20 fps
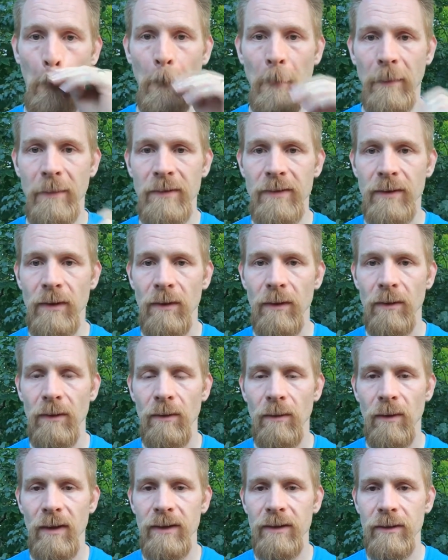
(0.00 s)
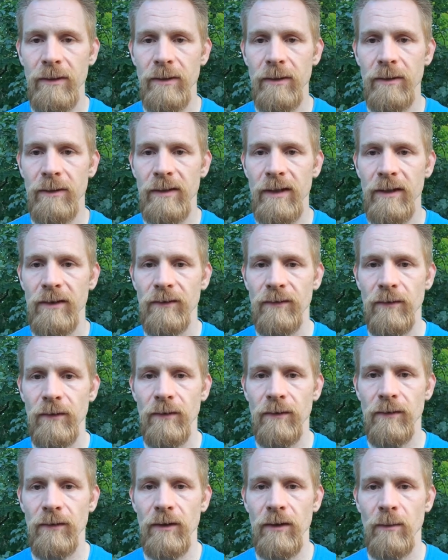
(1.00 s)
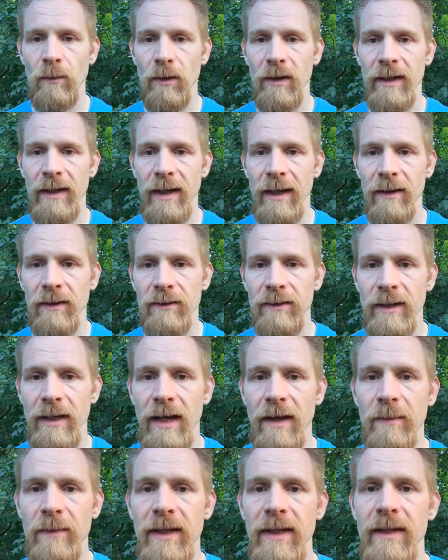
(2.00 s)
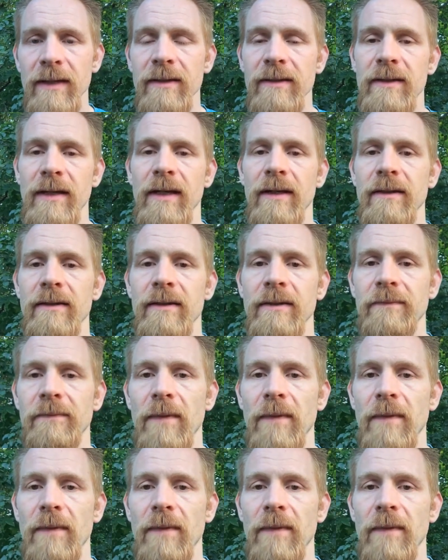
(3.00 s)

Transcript: So what do you use as food for your morning geckos, and how many insects?